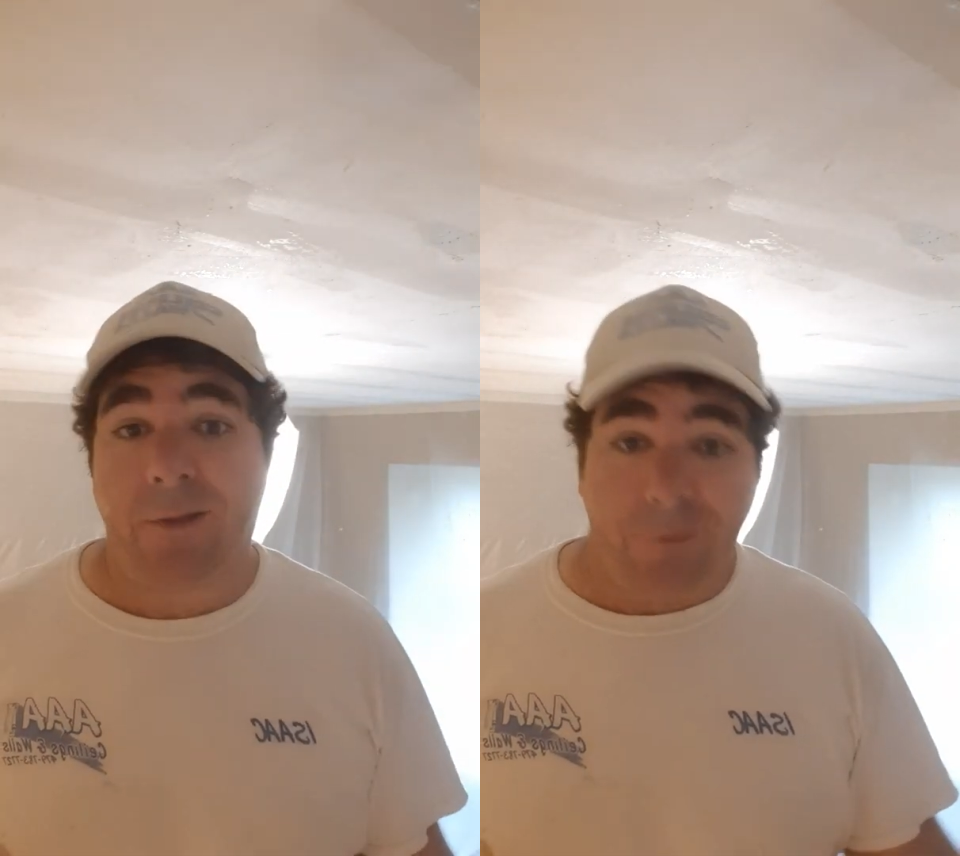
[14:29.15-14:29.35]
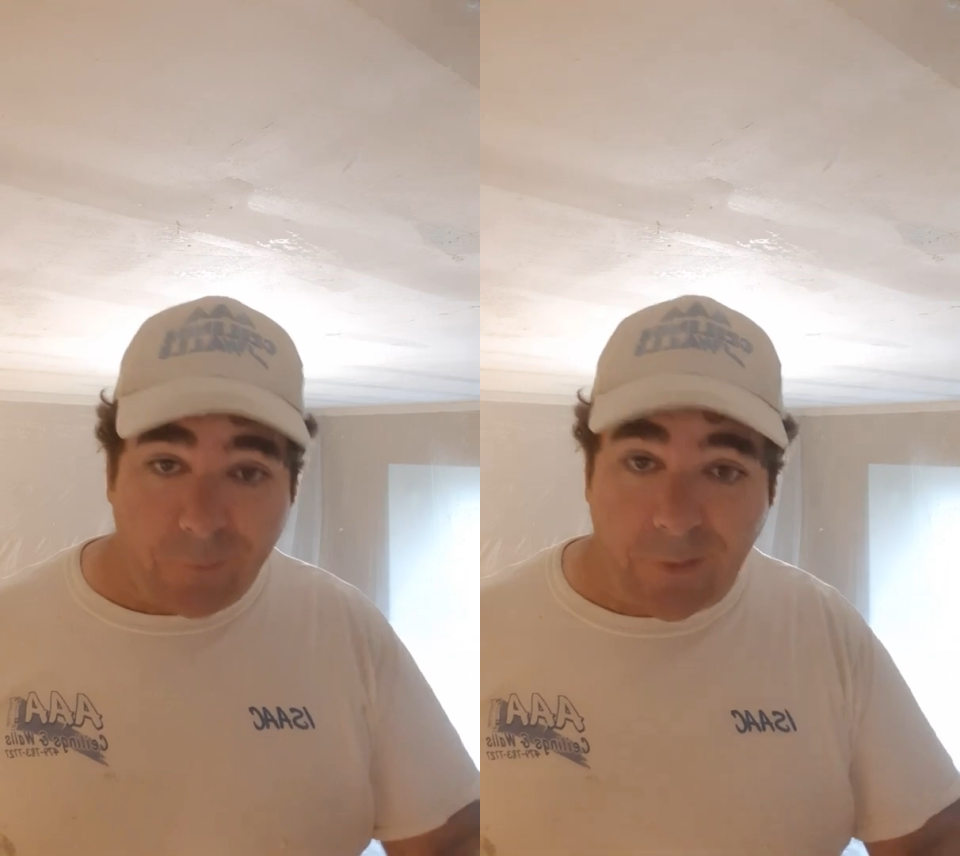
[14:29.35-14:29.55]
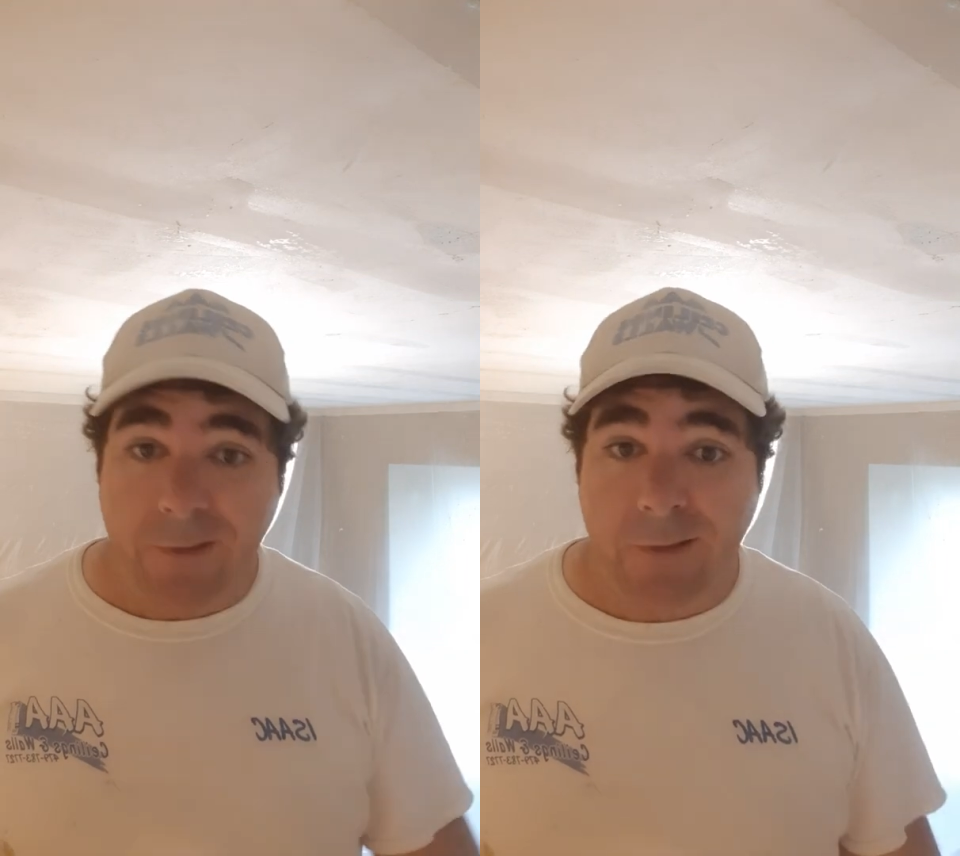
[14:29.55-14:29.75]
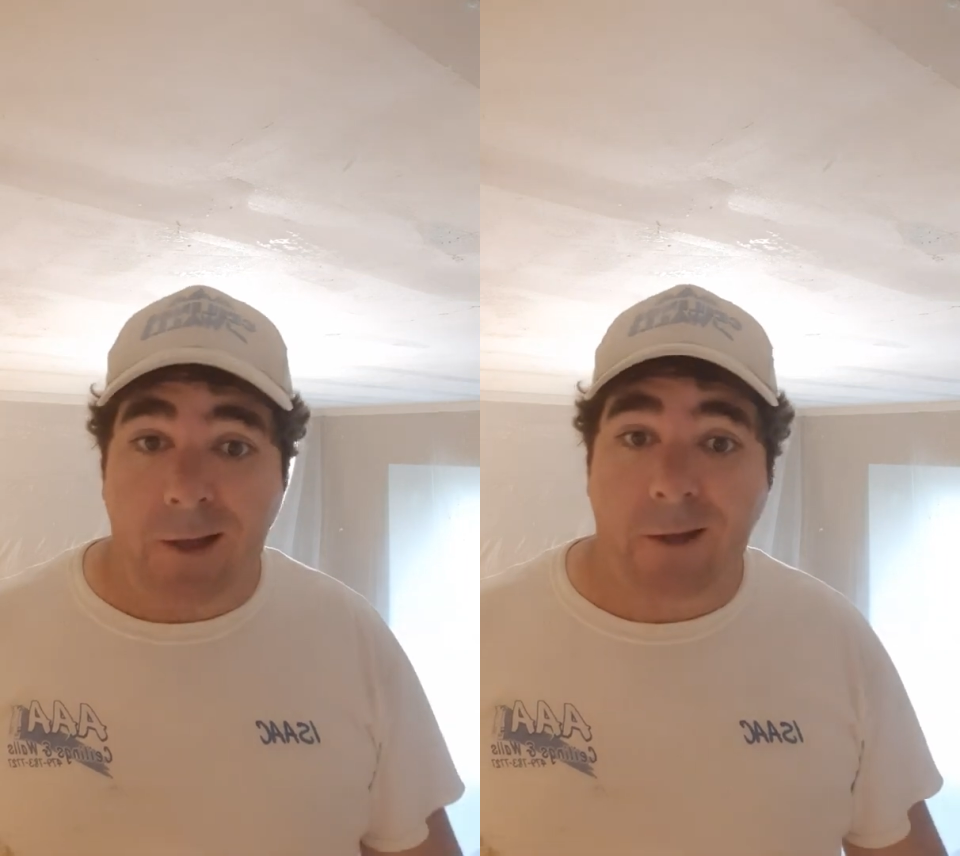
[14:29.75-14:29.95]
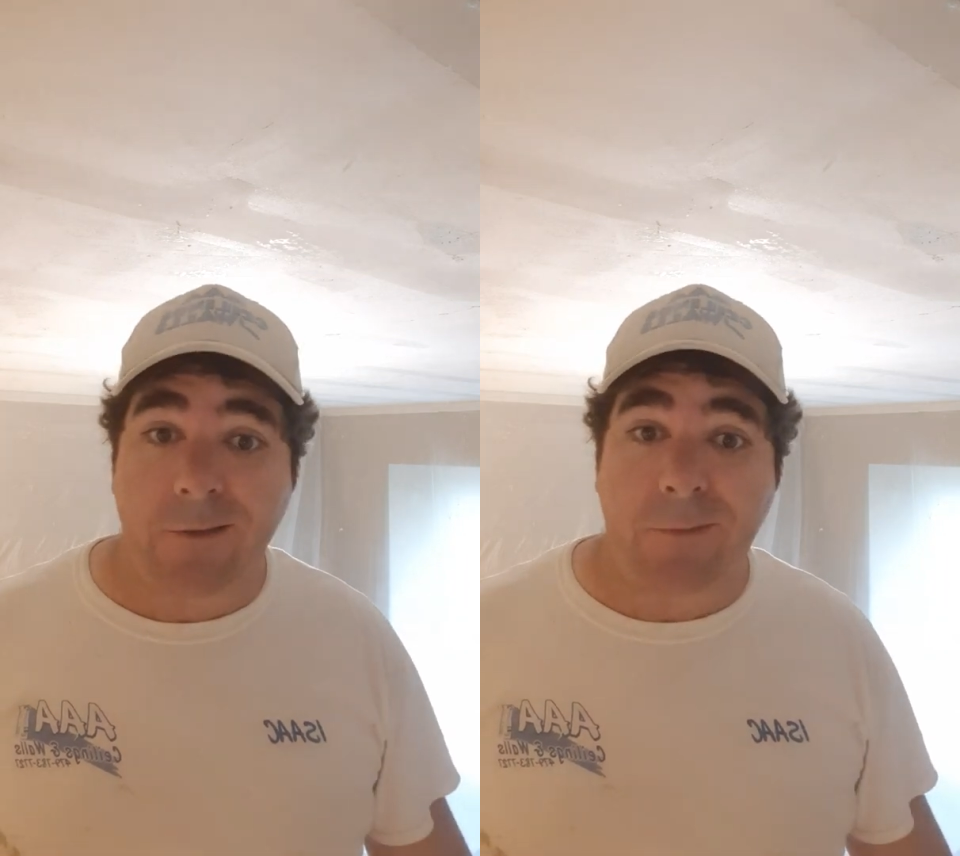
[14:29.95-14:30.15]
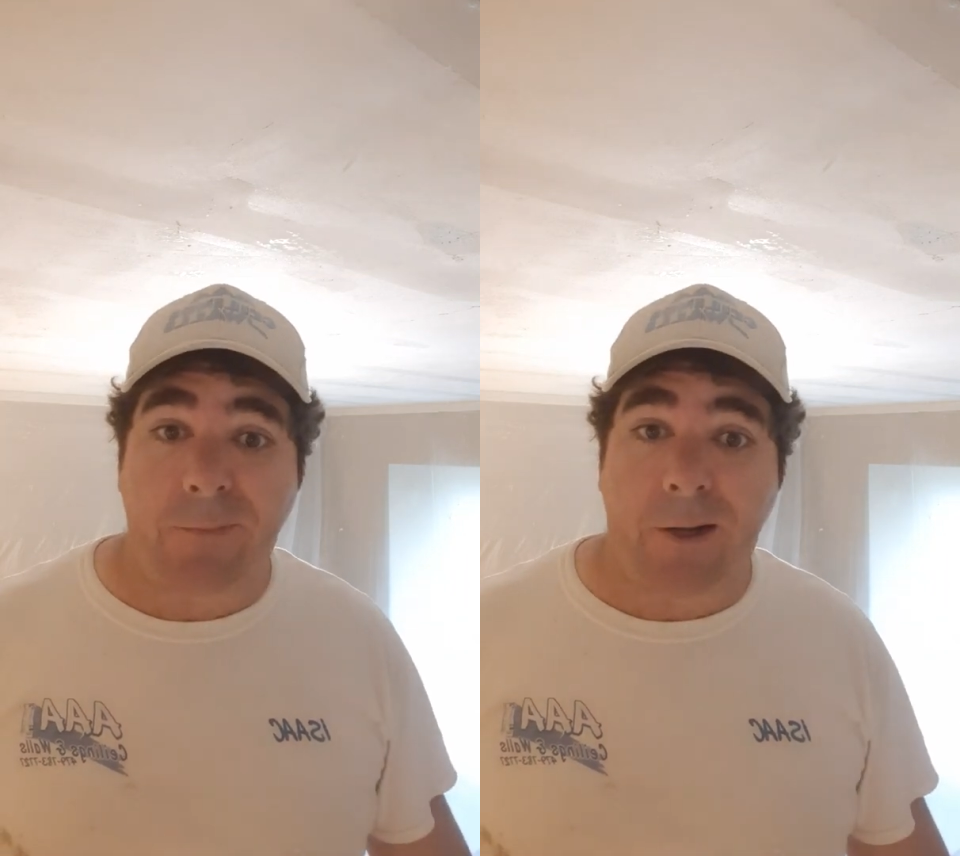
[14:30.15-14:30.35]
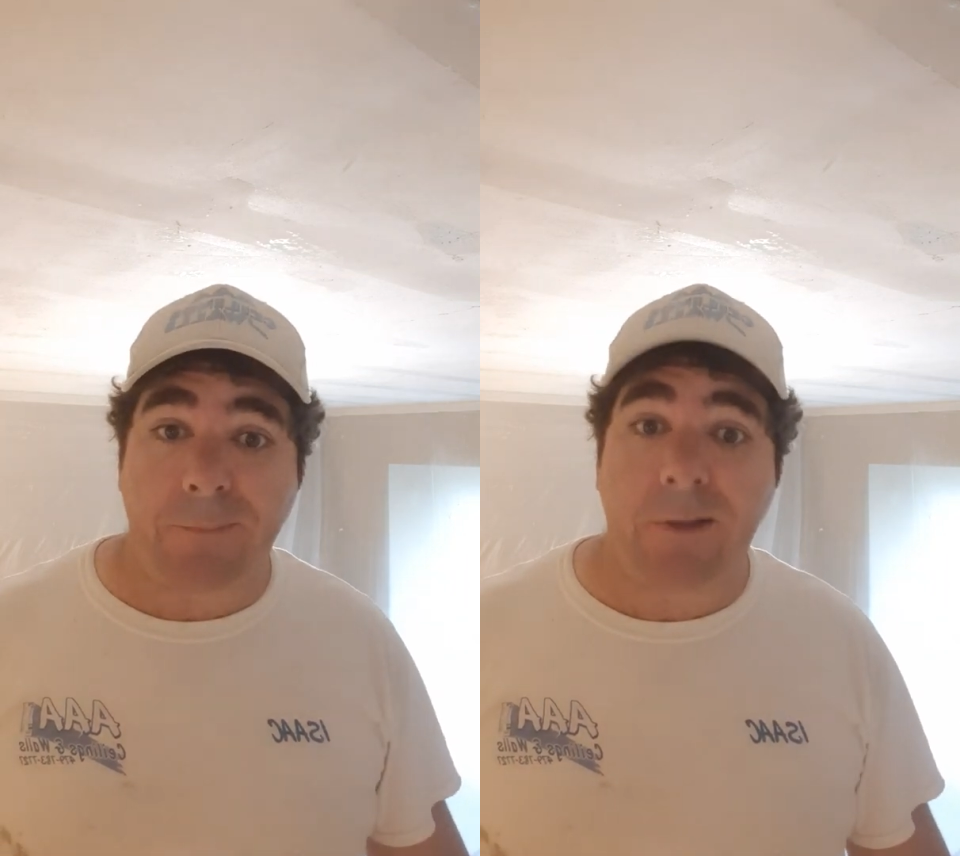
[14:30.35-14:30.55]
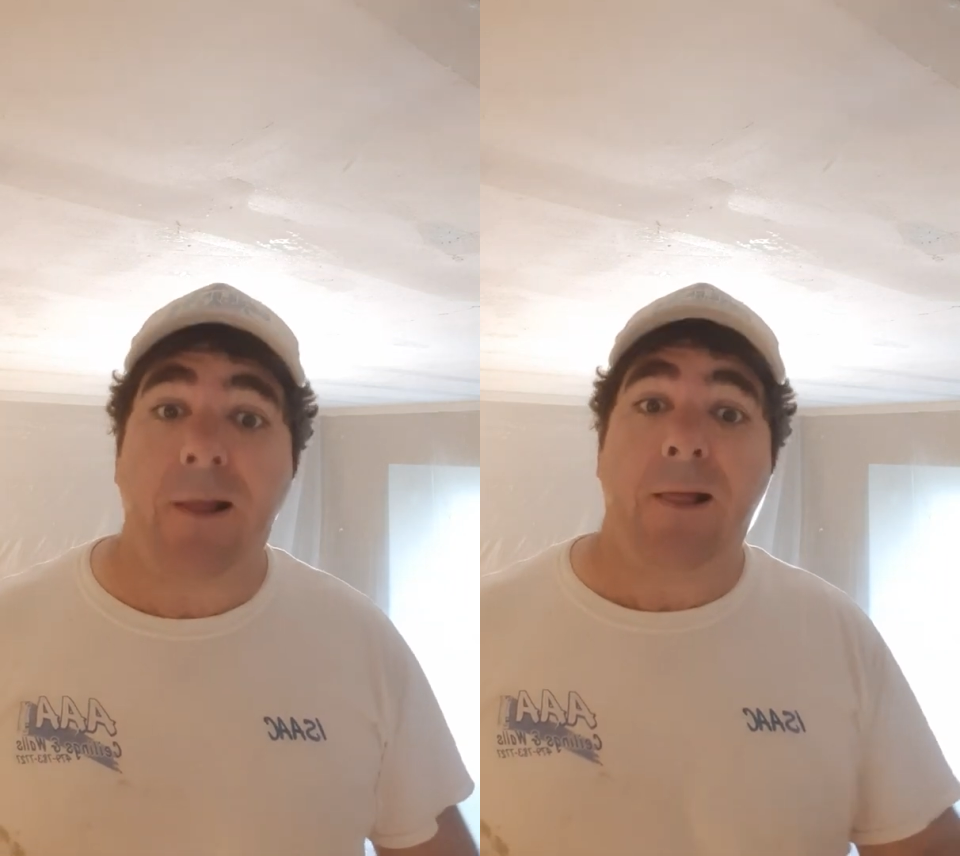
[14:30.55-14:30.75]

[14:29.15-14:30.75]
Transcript: The rest of the house is prepped.